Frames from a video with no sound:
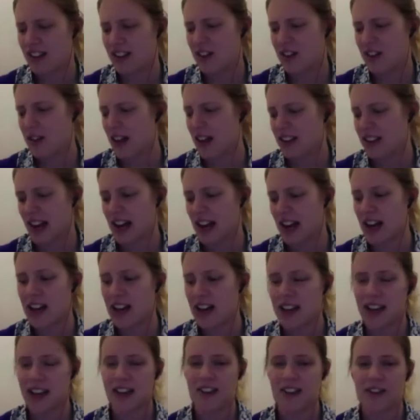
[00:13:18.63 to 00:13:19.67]
2008, I
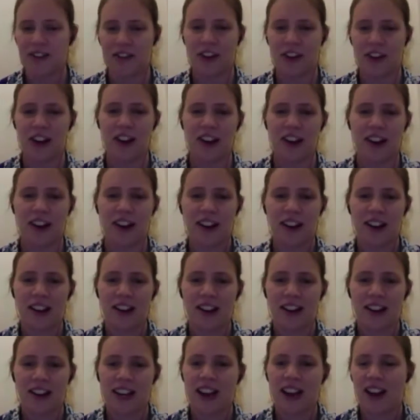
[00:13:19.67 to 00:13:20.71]
think,
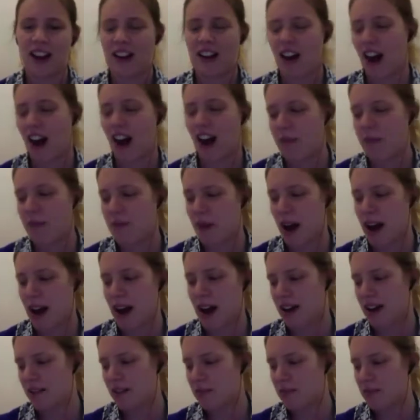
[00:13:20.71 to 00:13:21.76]
he got caught
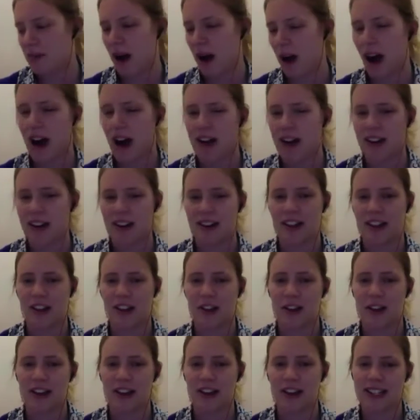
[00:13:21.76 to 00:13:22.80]
buying pot in the
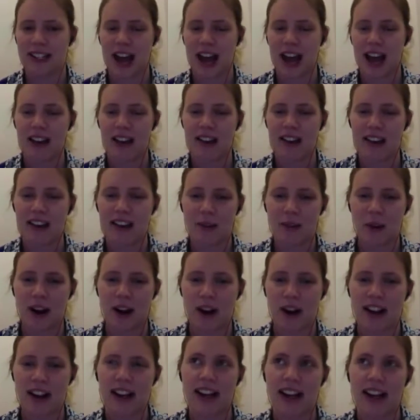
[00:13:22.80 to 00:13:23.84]
Lower East Side
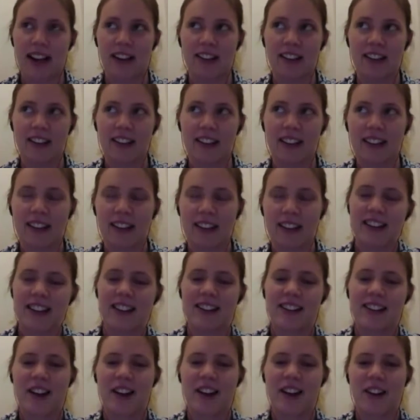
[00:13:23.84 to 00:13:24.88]
wearing a kilt.
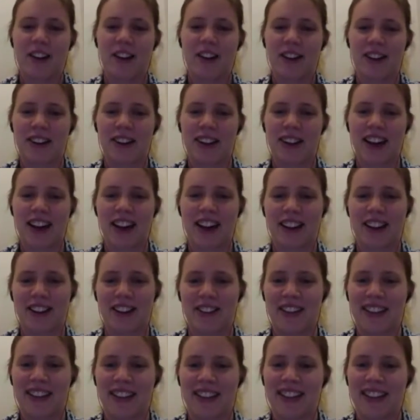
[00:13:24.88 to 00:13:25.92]
So
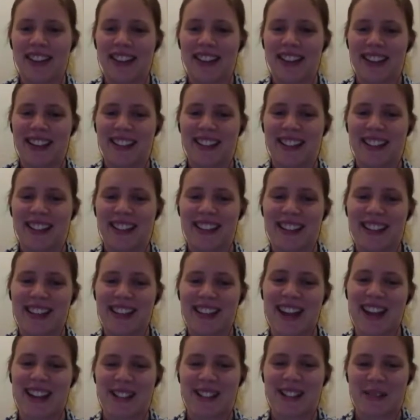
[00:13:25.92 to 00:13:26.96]
and since
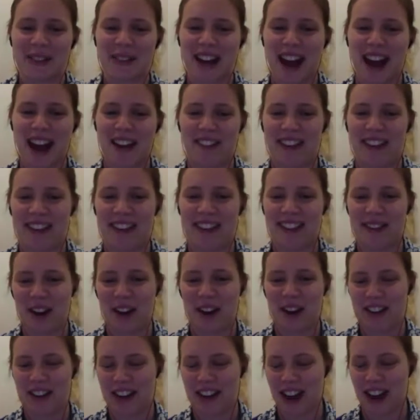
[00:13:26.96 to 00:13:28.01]
then he's been having some
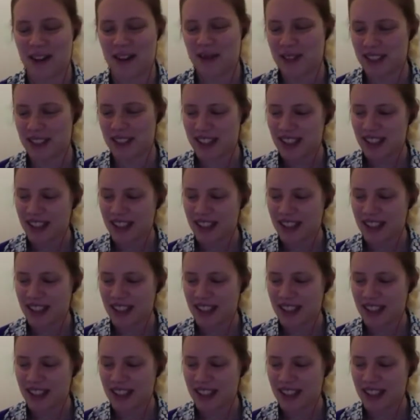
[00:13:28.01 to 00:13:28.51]
hard times.